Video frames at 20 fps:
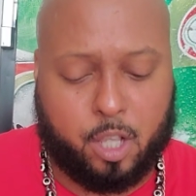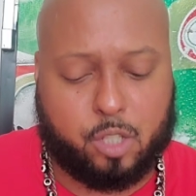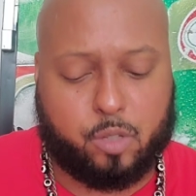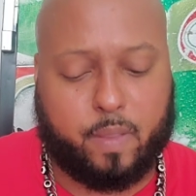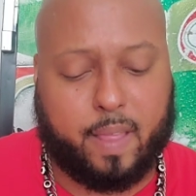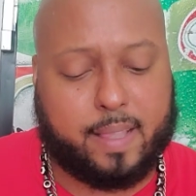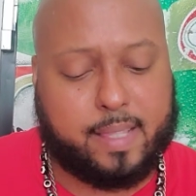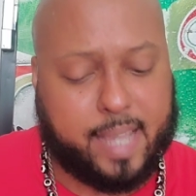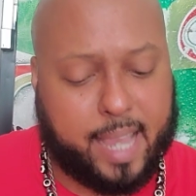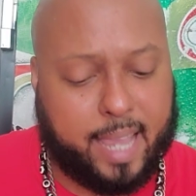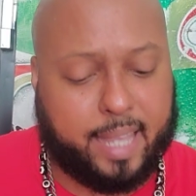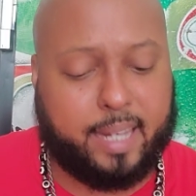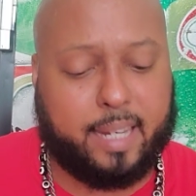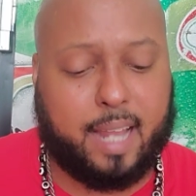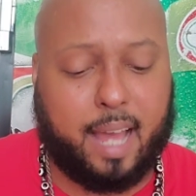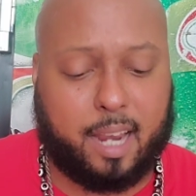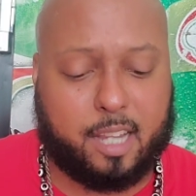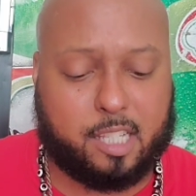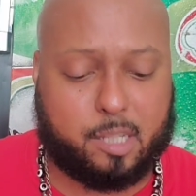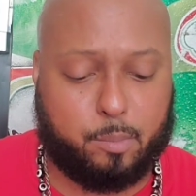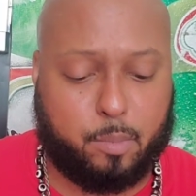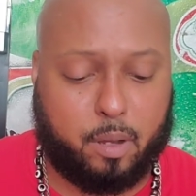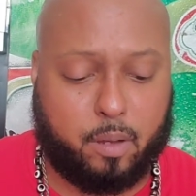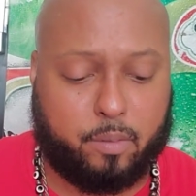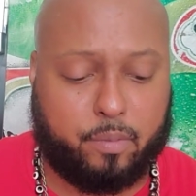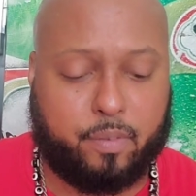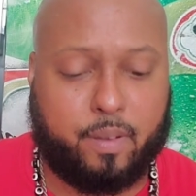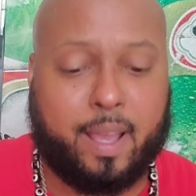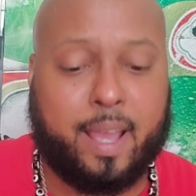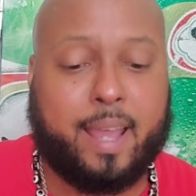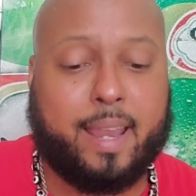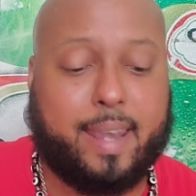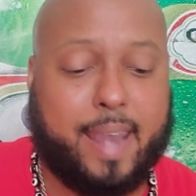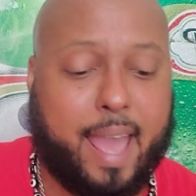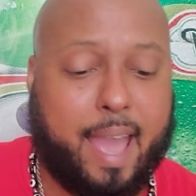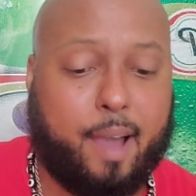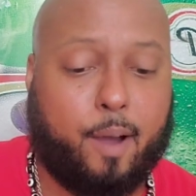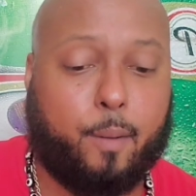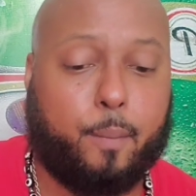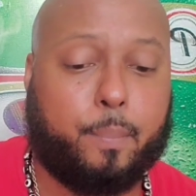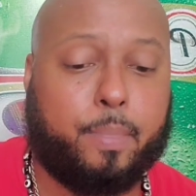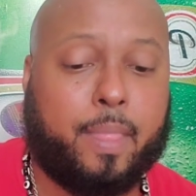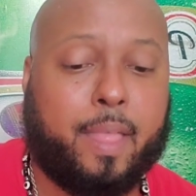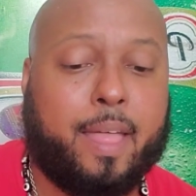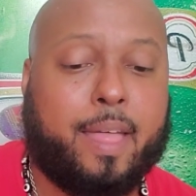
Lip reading: So that's $80 a month. Now,